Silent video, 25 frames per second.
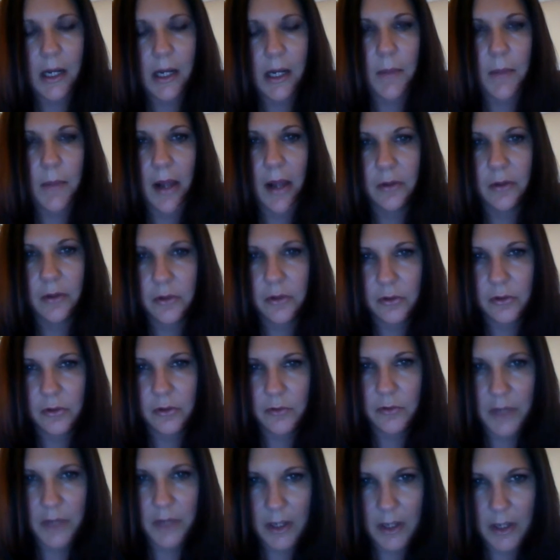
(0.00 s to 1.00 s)
I'm out to
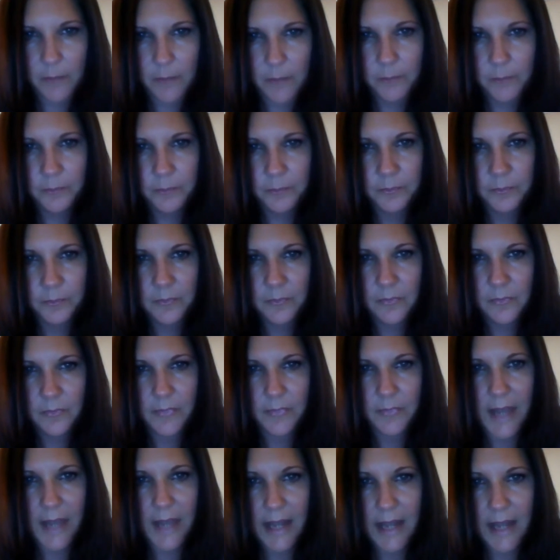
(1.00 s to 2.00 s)
serve them.
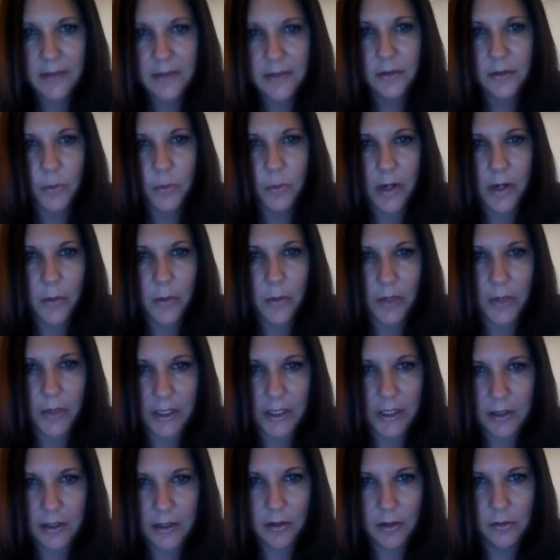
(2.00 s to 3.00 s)
That's what I want
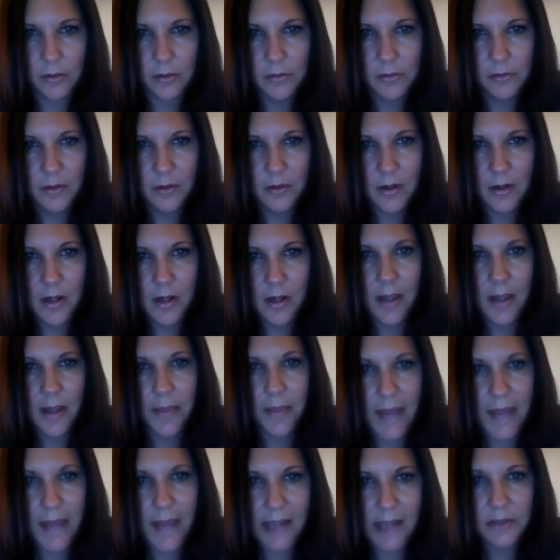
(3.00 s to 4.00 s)
to hear.
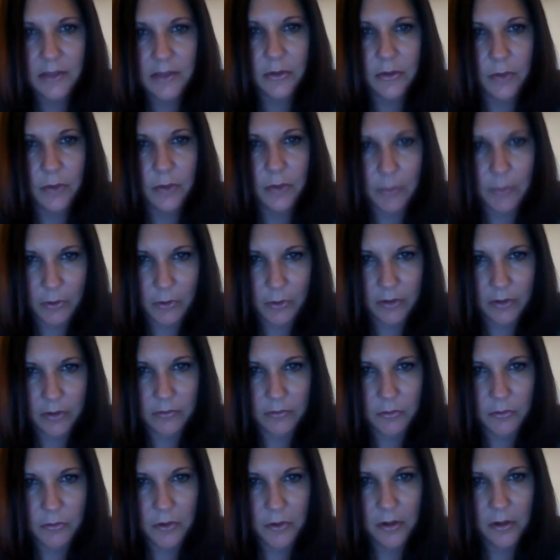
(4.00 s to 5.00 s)
That's who I'm looking
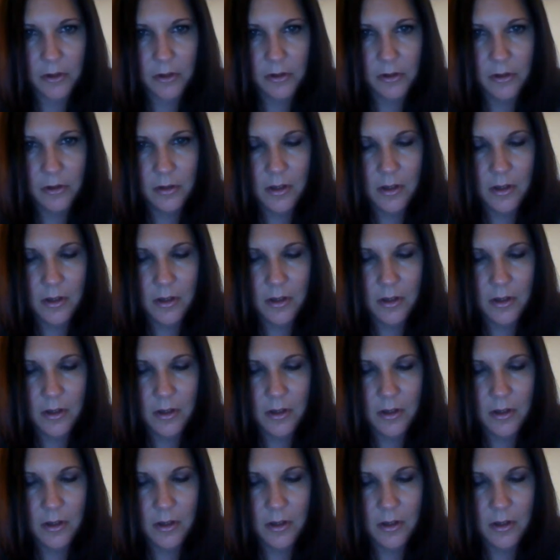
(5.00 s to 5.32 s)
for.